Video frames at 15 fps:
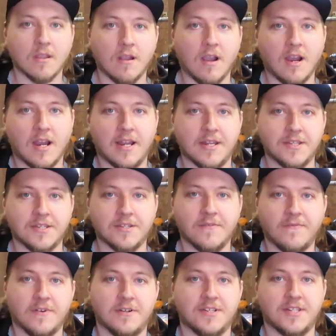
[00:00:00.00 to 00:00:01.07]
Alright, so
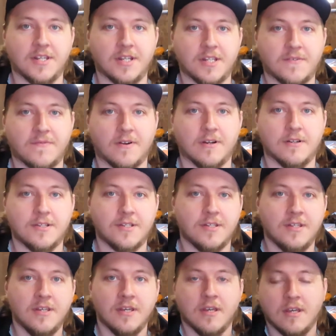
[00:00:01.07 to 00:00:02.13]
first things first,
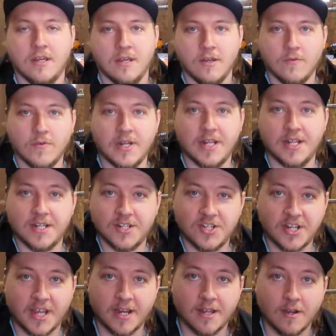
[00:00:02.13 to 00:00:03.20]
we need to
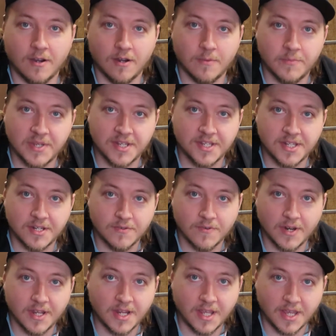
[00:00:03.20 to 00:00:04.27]
check our piston
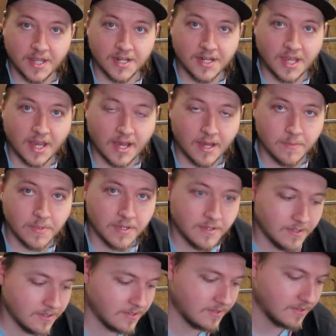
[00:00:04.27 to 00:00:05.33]
ring end gap.
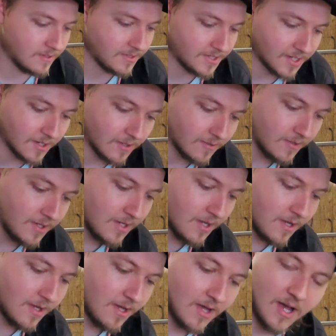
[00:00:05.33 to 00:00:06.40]
So
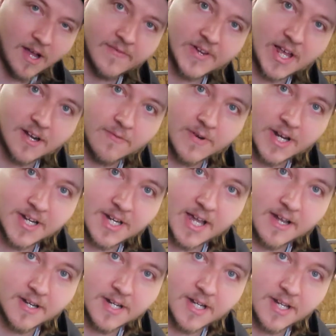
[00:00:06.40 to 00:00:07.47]
I've got a ring
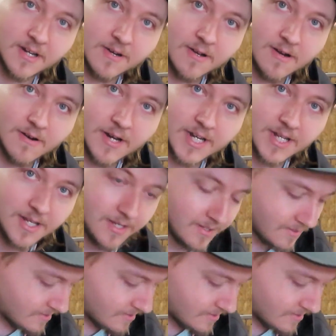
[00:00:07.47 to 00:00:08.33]
down in here already.